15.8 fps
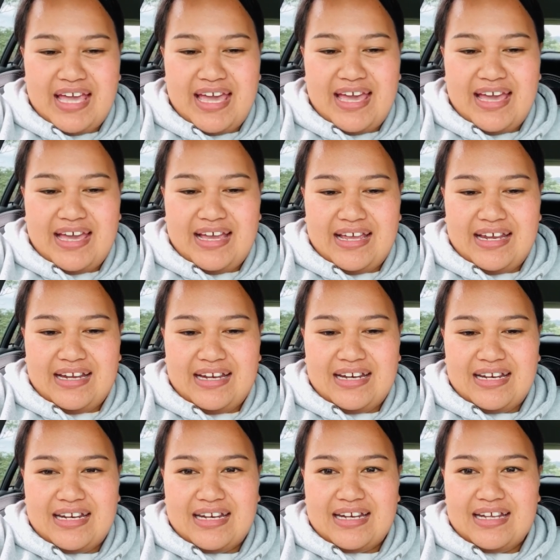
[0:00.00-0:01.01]

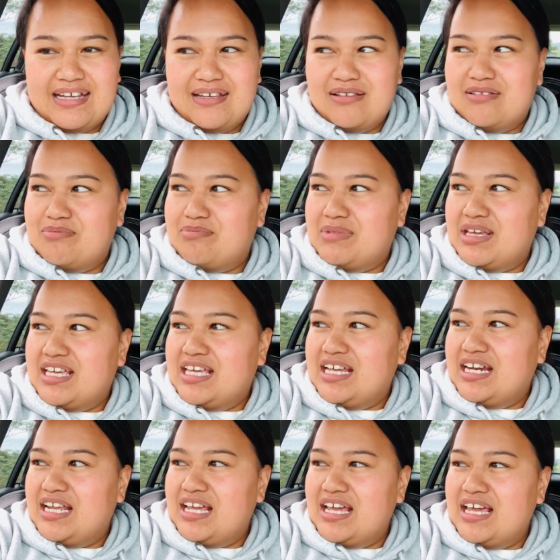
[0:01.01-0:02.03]
and
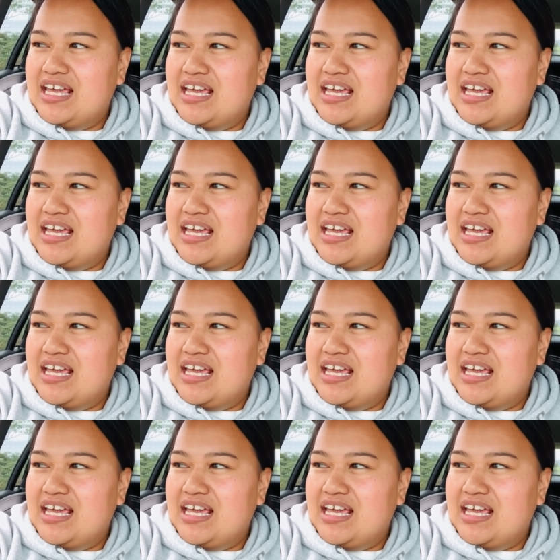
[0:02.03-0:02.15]
making